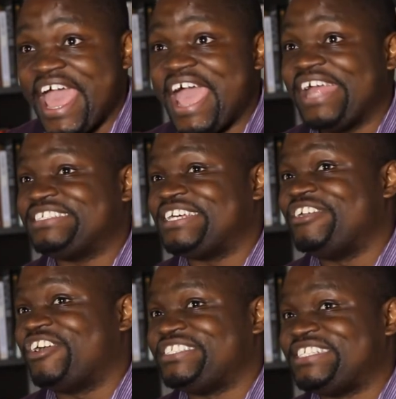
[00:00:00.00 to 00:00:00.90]
and
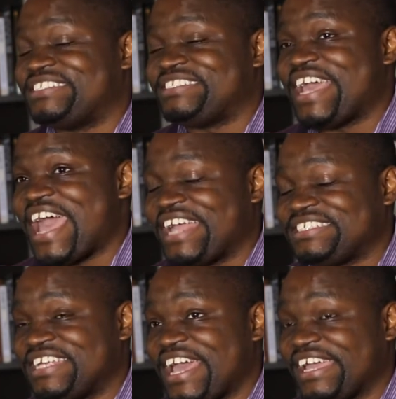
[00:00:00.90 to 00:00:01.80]
not just a
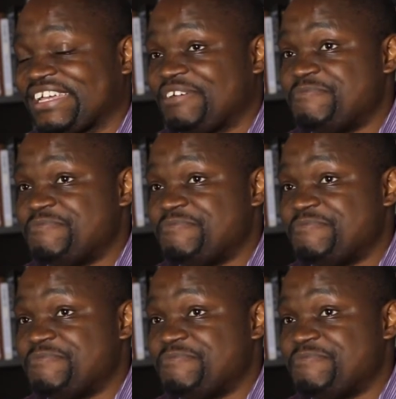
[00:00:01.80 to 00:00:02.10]
hashtag.